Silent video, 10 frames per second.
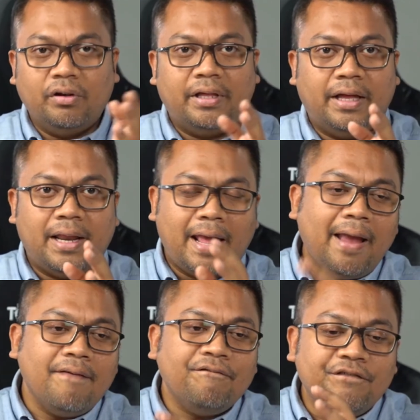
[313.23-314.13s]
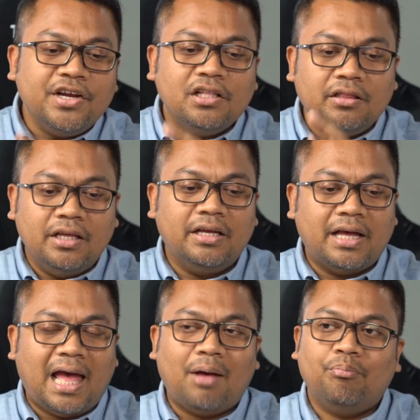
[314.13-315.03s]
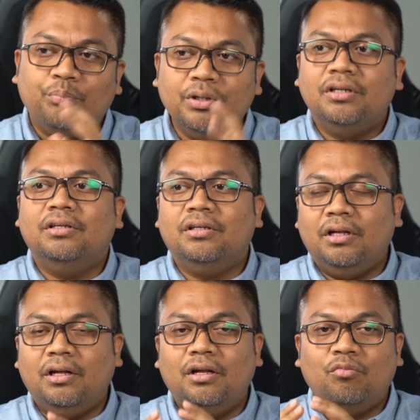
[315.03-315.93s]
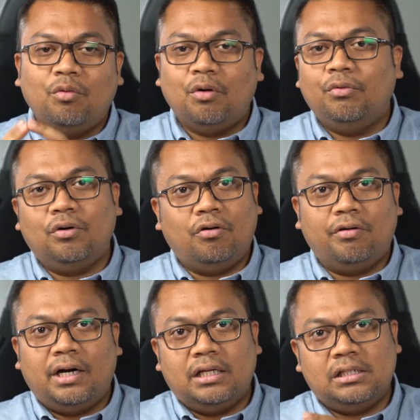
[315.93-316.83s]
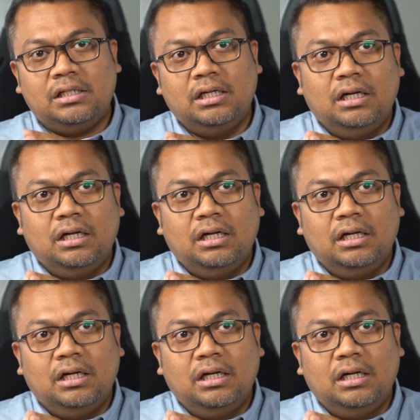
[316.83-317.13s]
that, everything happened in Mobile World Congress.